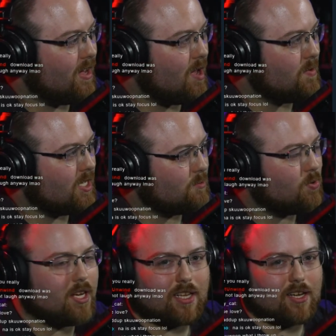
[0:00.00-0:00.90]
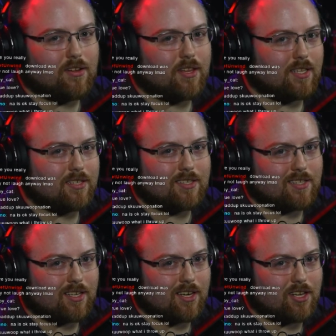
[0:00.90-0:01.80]
I mean, it's pretty clear that this
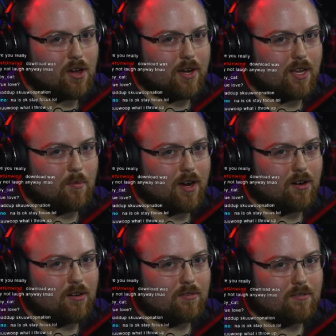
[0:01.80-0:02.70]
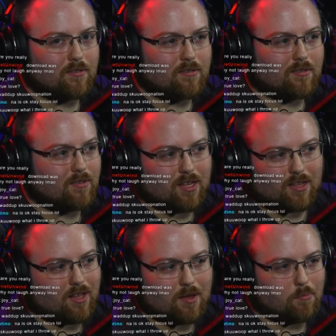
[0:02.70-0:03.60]
isn't going to go anywhere
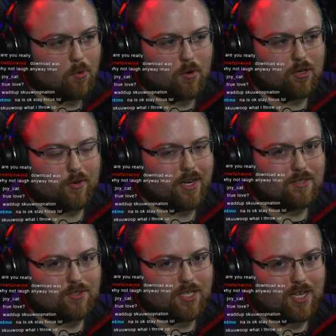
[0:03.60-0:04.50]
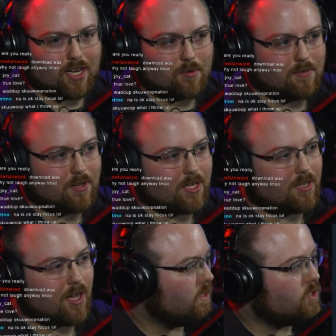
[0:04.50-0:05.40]
important or interesting anyway, really.
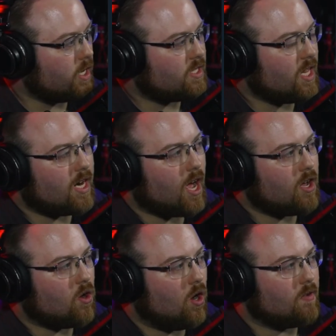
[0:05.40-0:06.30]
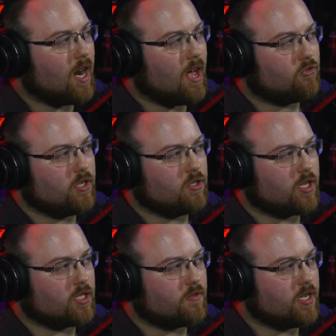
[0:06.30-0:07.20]
So I caught right after I took
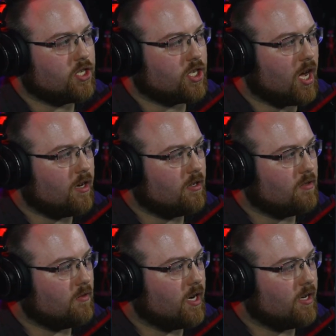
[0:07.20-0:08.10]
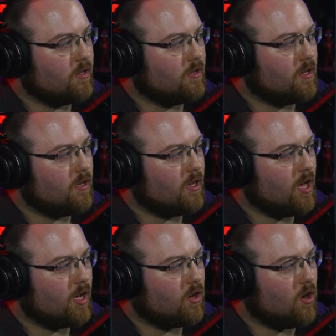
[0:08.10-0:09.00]
that screenshot, right?
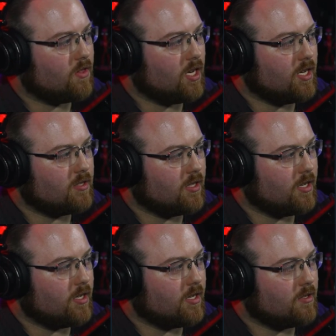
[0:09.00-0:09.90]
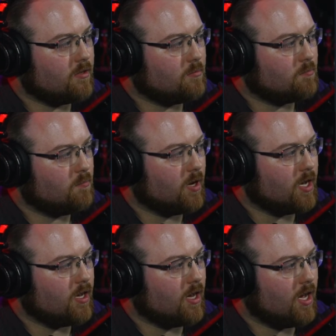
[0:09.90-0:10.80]
I caught that he had deleted it,
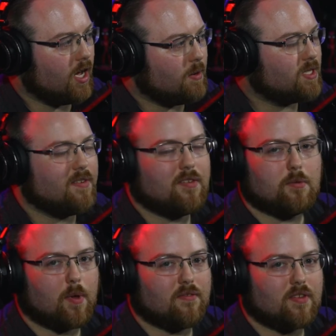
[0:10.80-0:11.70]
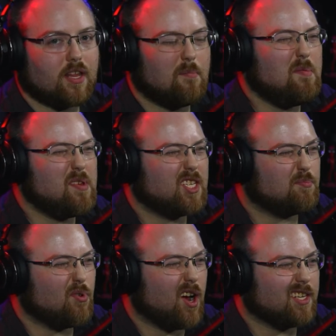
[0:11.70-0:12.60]
but I was giving him the benefit of the doubt. Maybe it's
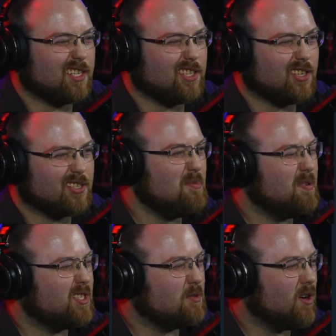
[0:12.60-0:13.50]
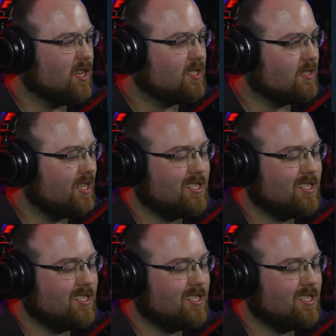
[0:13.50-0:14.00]
just processing or something. Maybe it's just processing.